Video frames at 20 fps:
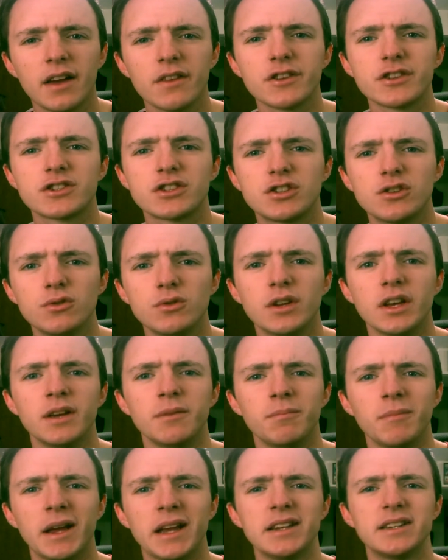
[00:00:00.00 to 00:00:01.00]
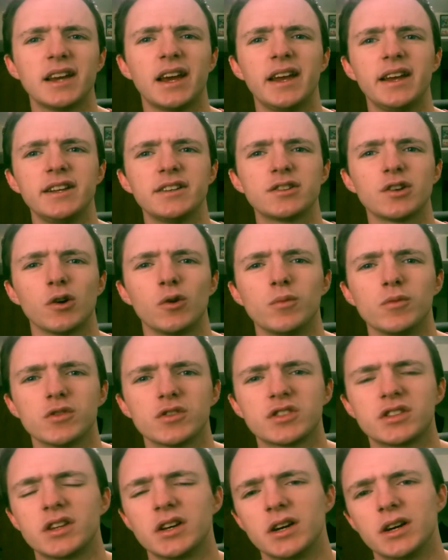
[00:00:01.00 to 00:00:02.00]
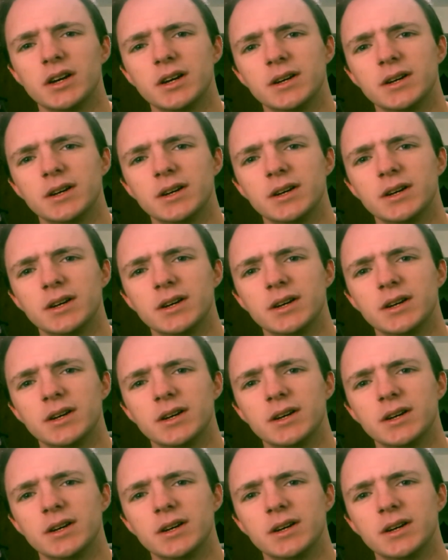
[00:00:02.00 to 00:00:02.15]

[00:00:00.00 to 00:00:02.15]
how the suit, it maintains almost